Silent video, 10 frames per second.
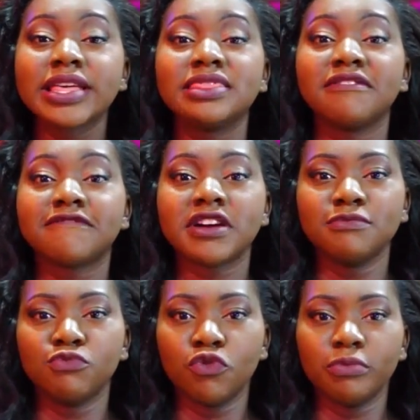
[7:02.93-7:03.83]
The
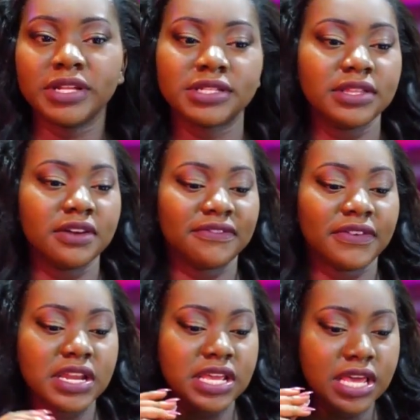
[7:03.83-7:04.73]
funny moments, the
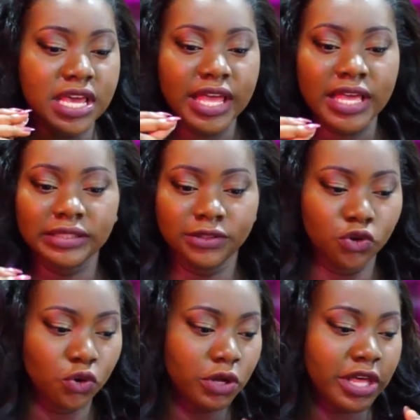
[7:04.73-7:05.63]
funny, you
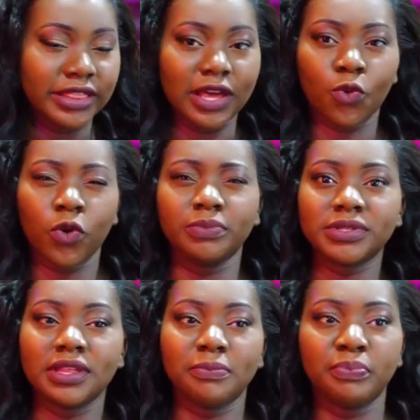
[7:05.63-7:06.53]
know, the
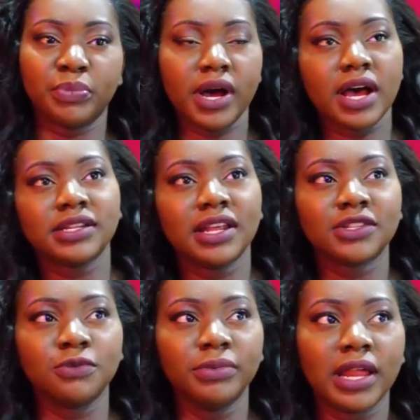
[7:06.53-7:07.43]
quips, the part
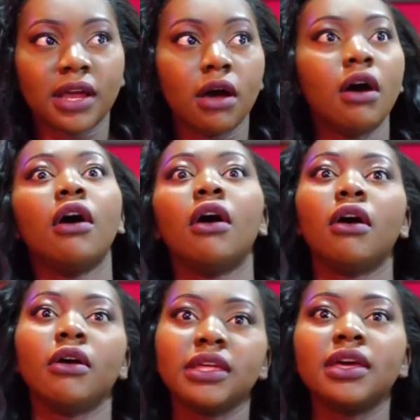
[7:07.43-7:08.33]
that you'd be like,
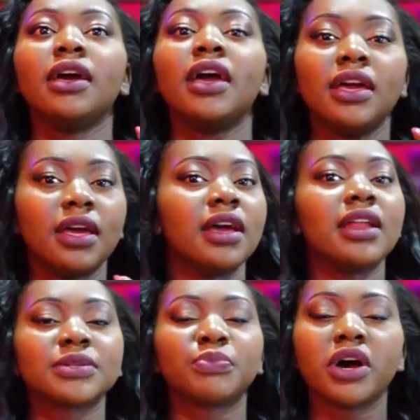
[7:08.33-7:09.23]
oh, yeah,
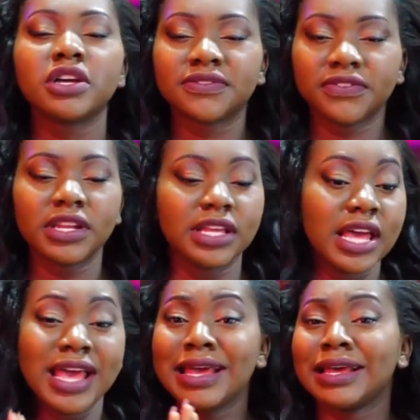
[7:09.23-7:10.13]
that part is
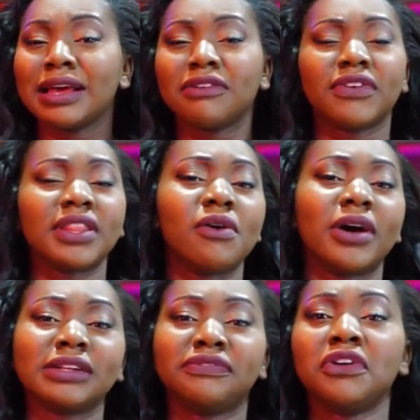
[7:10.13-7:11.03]
funny. For that
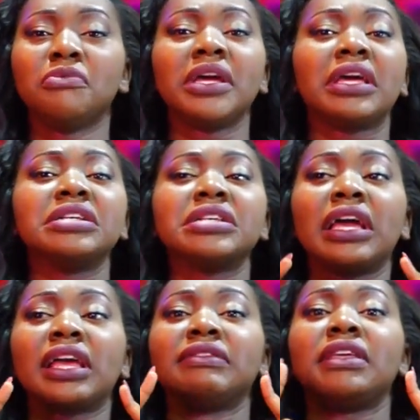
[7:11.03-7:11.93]
one, filmmakers,
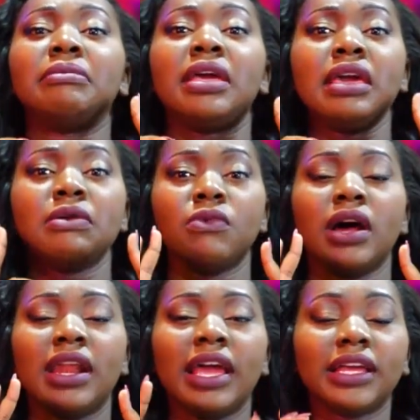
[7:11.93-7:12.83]
I give them A1.
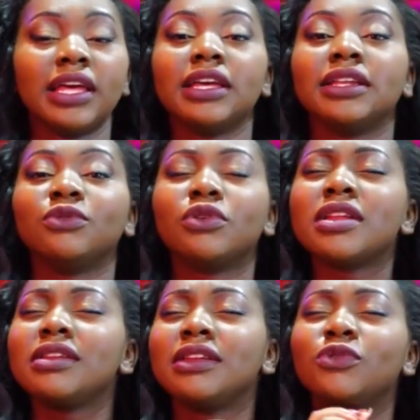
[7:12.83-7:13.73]

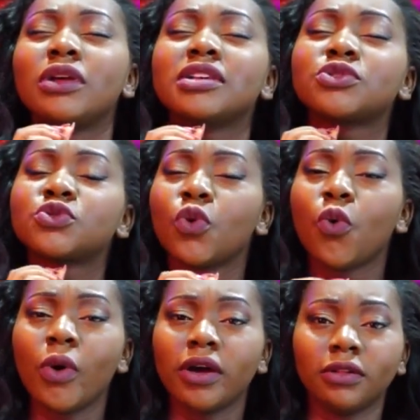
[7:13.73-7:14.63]
Like, they do that
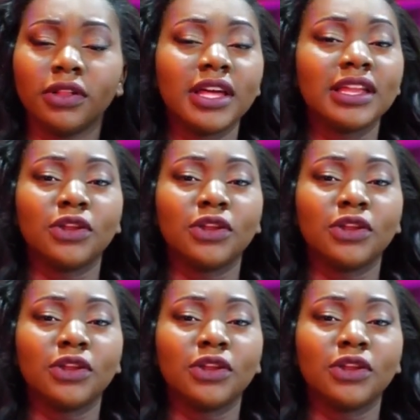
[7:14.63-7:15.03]
so well.